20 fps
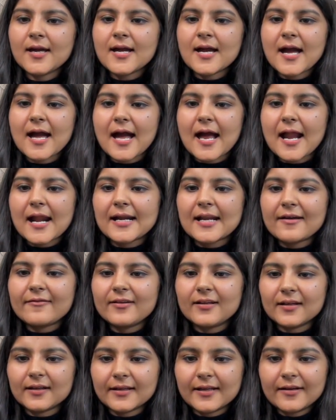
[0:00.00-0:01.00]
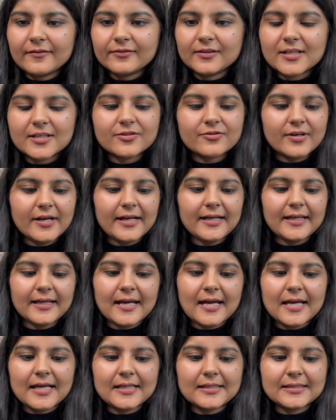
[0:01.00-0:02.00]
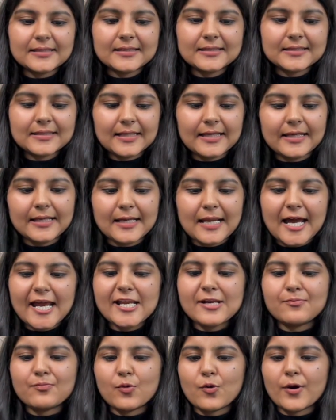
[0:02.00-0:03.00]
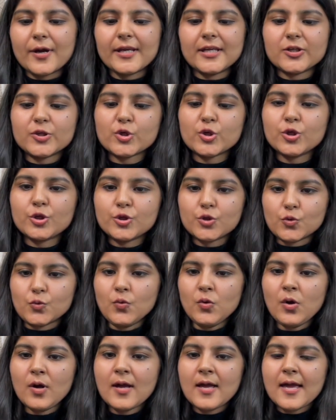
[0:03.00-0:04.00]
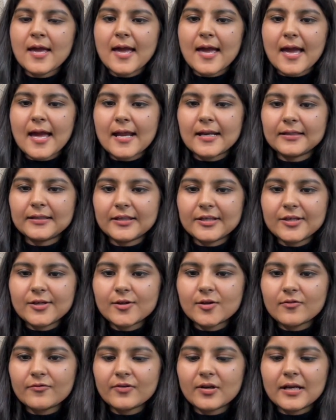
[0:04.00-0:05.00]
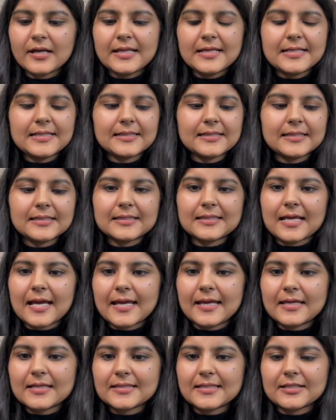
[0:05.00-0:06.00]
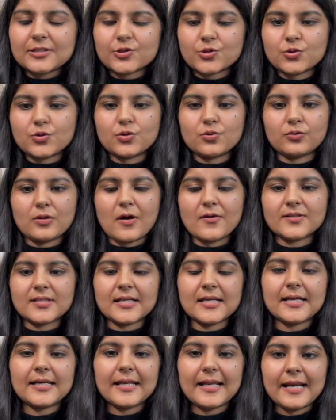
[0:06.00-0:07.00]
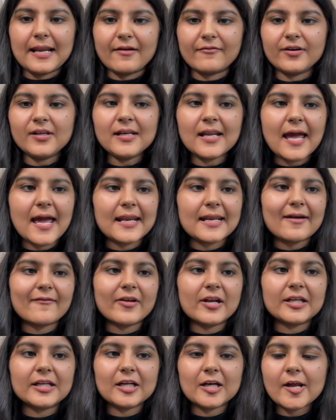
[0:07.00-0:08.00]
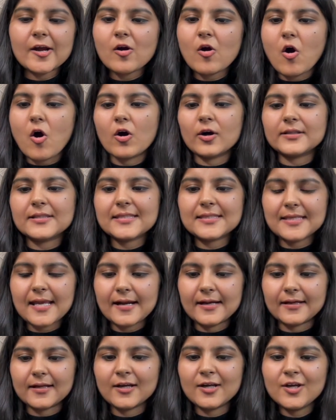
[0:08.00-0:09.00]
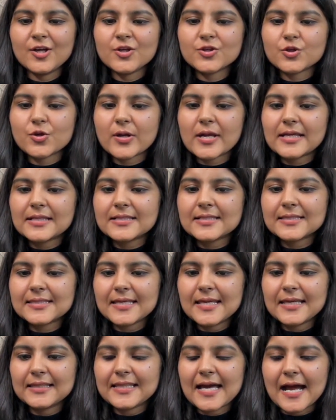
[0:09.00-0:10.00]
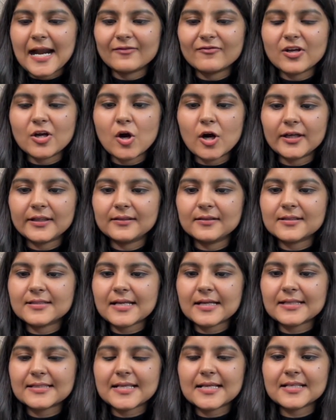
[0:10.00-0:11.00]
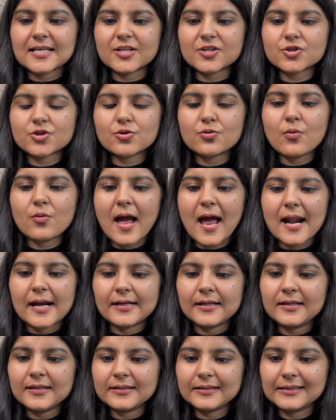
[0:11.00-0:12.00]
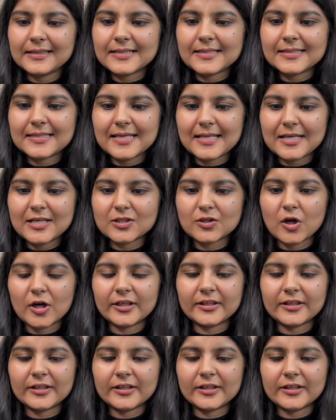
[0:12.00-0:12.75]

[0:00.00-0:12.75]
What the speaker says: and I will give this rating as say 9.2, and the year of release is, I guess, 2011, and I will click on send. So you can see that we got the success as true and this series got